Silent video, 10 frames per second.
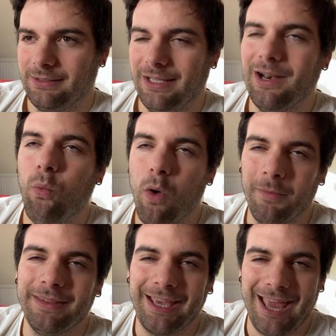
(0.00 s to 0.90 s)
In a
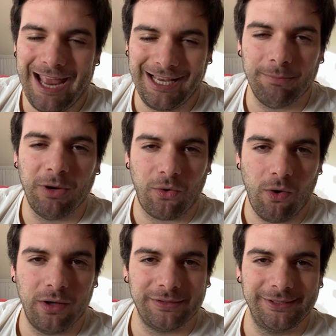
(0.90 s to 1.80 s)
woman, they can come
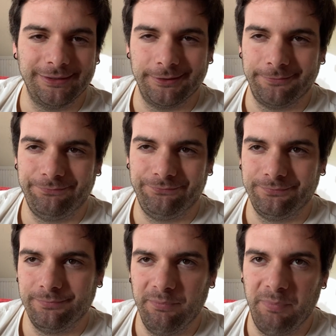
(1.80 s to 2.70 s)
across as
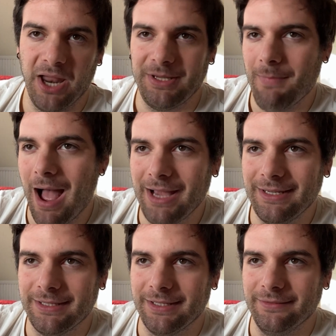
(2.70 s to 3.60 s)

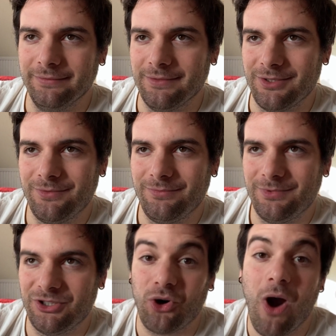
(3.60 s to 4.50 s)
bloody-minded and
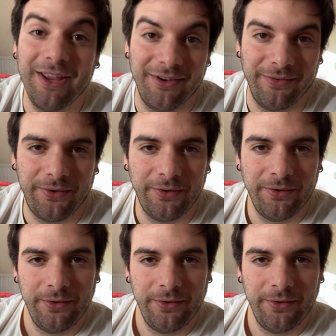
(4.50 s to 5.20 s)
strident.